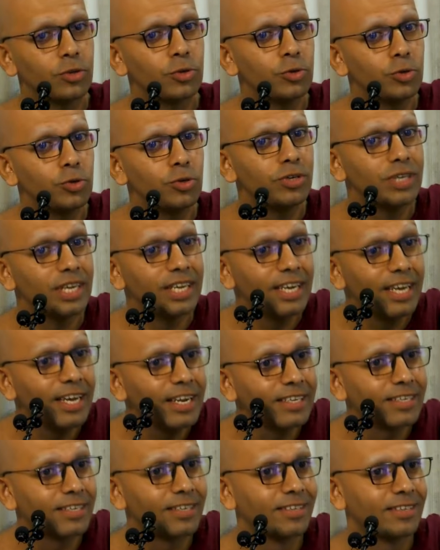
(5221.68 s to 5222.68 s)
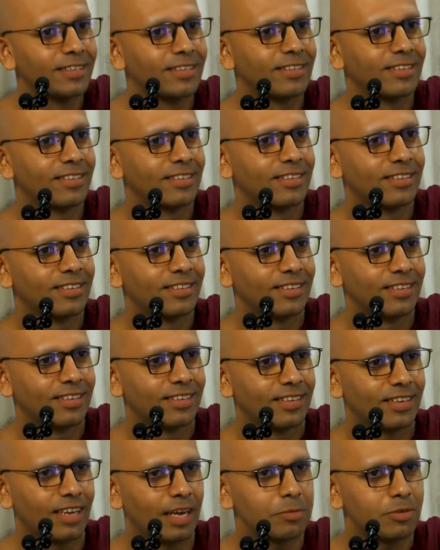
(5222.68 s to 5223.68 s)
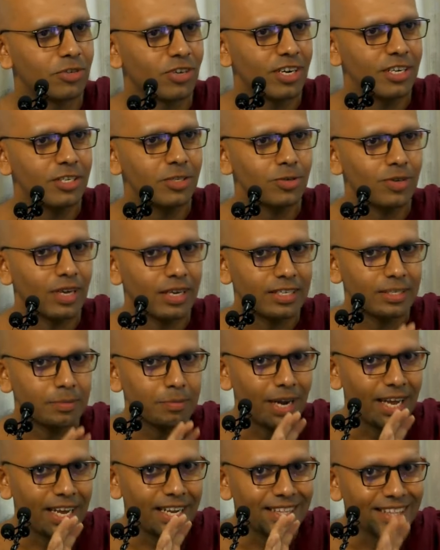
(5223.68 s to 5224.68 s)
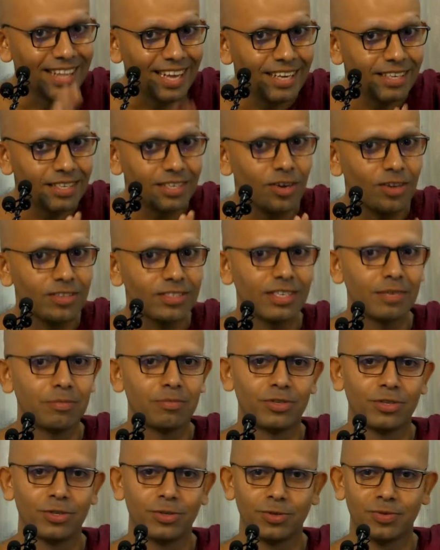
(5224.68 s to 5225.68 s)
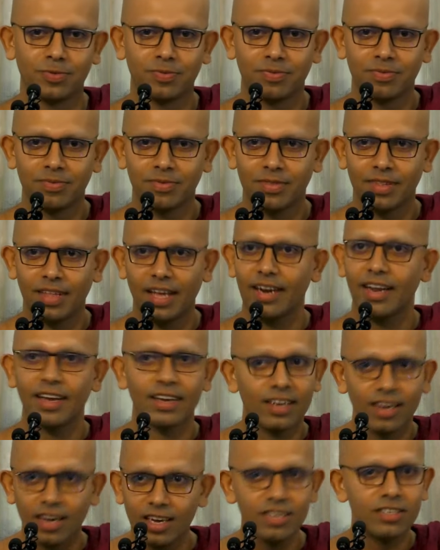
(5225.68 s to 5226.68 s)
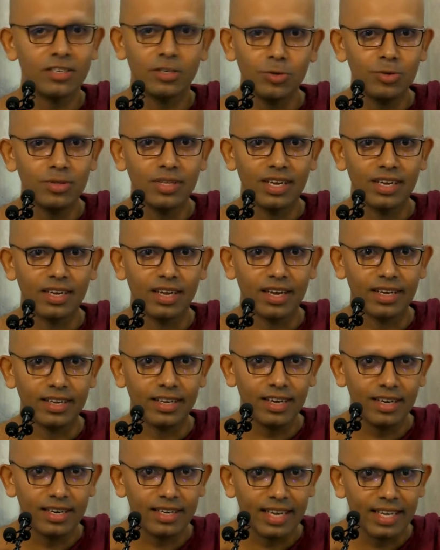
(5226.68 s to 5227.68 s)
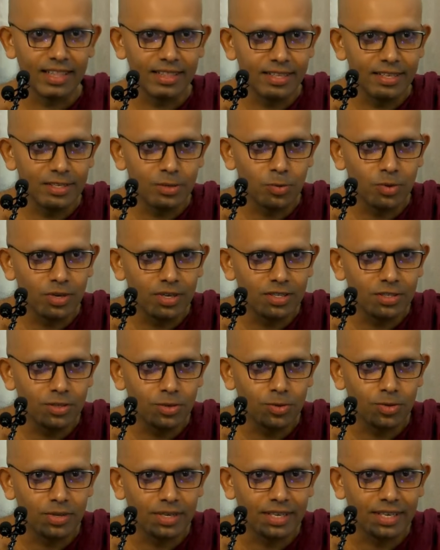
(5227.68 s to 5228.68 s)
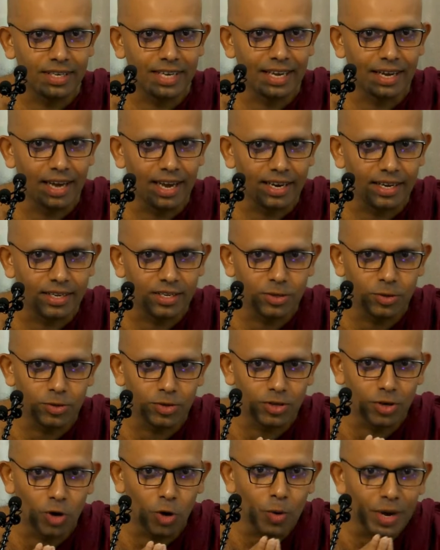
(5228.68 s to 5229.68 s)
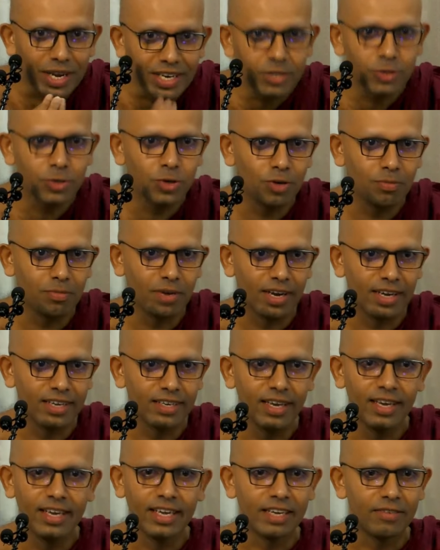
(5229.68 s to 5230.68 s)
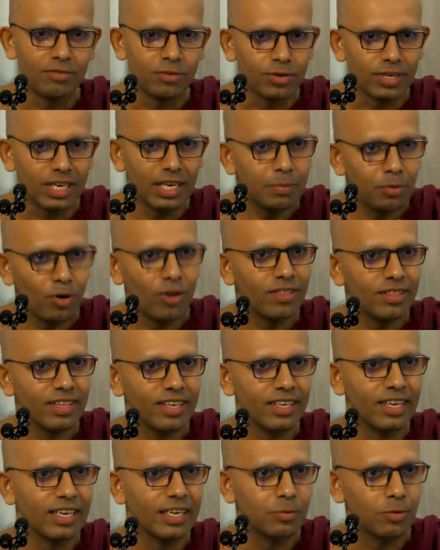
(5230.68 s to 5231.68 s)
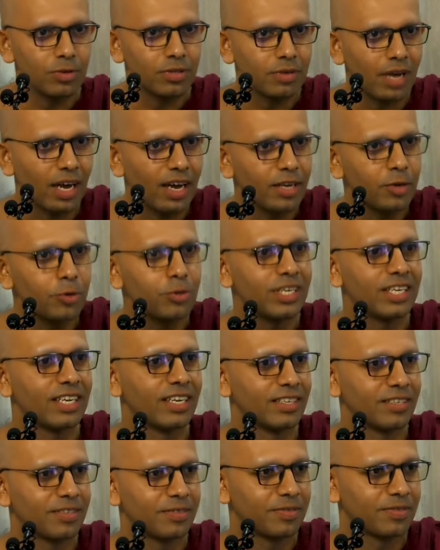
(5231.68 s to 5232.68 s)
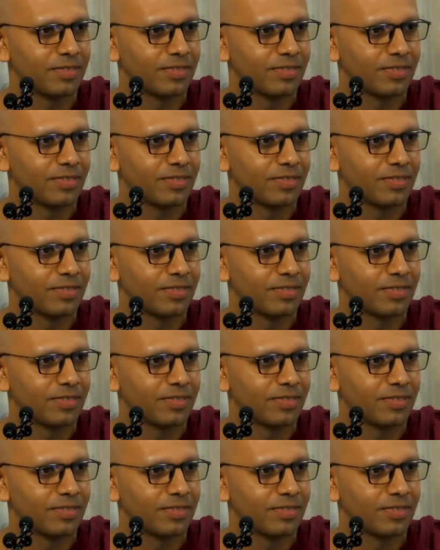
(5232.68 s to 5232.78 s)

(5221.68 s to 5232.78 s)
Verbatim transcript: you who did it. I'm trying to explain that concept to you. And I can't do that. I can't get these words to go into your mind if you keep on thinking it was I who did it.